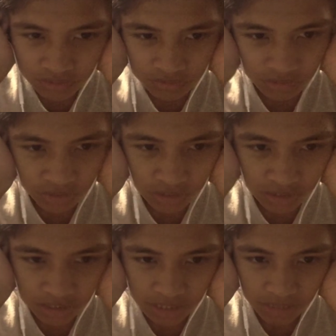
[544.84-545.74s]
for
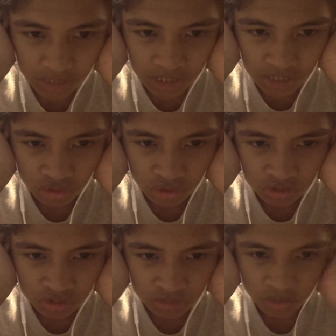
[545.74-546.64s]
gamma
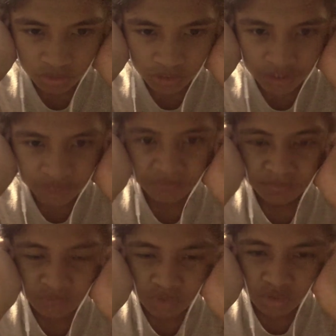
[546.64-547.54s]
hydroxybutyrate,
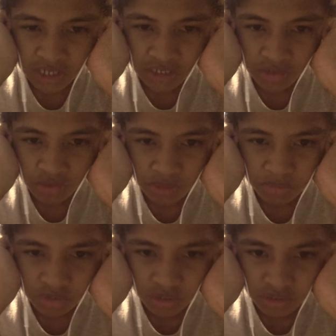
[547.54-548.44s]
or date
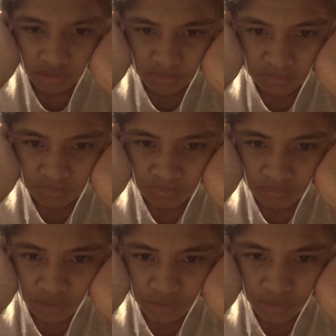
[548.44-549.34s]
rape drug.
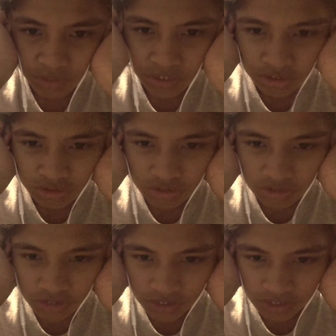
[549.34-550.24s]
It was very
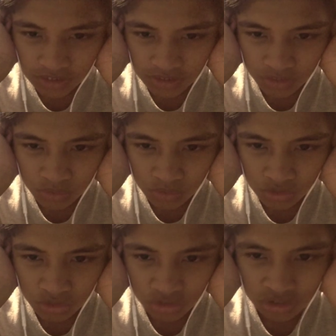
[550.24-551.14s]
interesting as it was
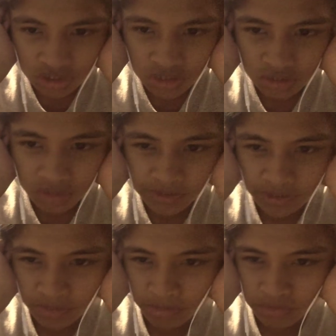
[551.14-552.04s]
well structured compared
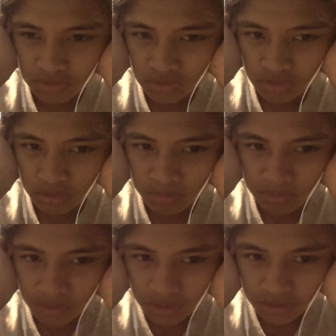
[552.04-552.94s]
to the previous group.
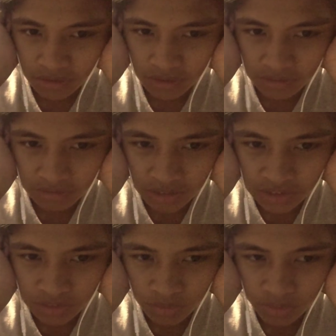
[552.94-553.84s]
At the end of the
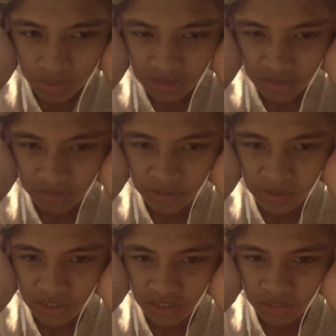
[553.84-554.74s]
lesson, we packed up,
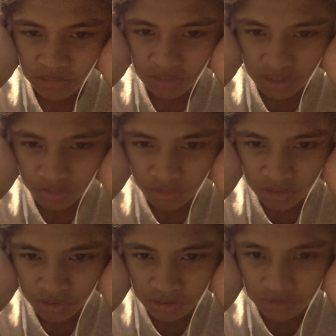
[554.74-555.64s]
and Callum's like, "You want to
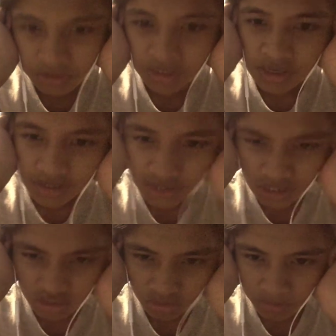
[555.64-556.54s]
go, Neil?" And then
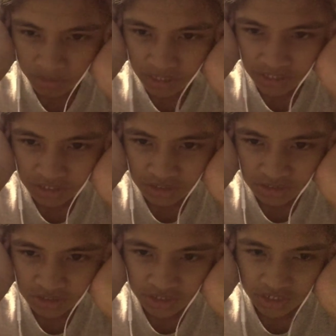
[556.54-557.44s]
I dropped my bag, and he
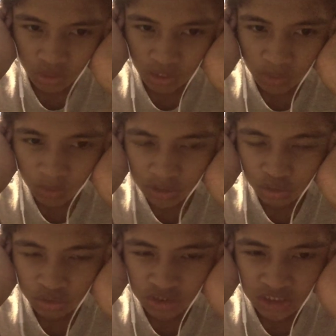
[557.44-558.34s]
got scared, so I had a
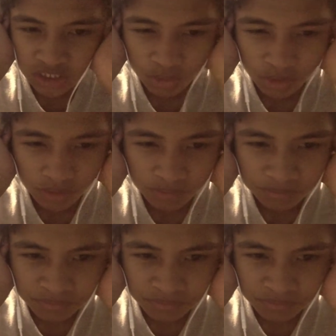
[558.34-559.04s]
wild goose chase with him